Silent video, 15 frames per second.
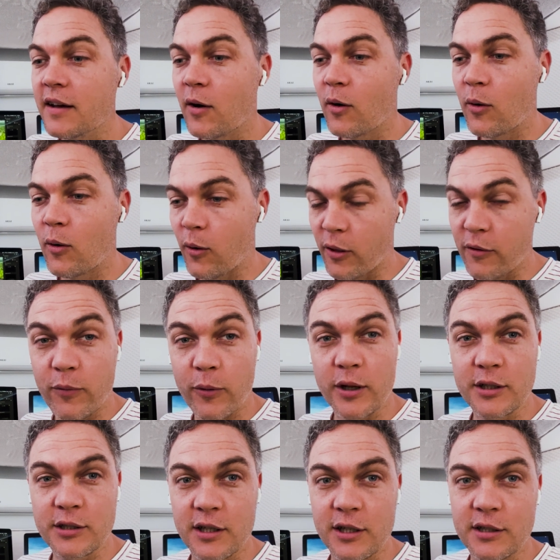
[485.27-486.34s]
all the
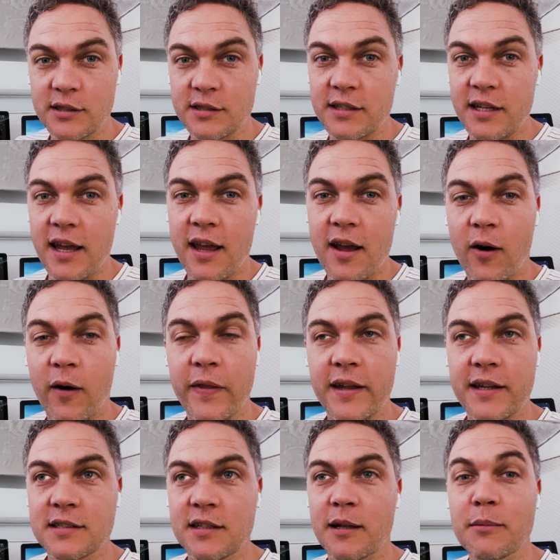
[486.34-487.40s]
footage that you see on
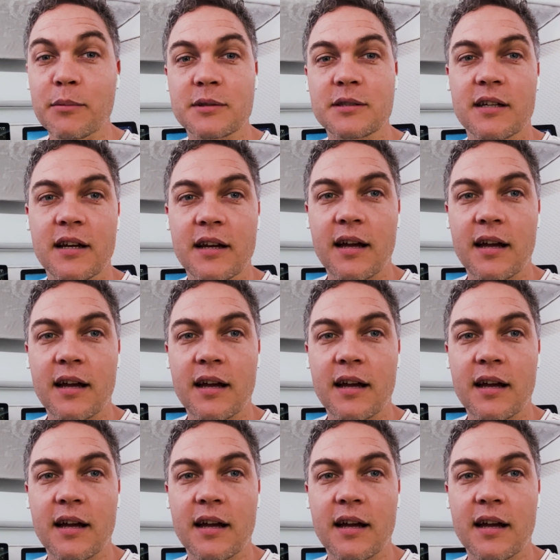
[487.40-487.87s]
these clips.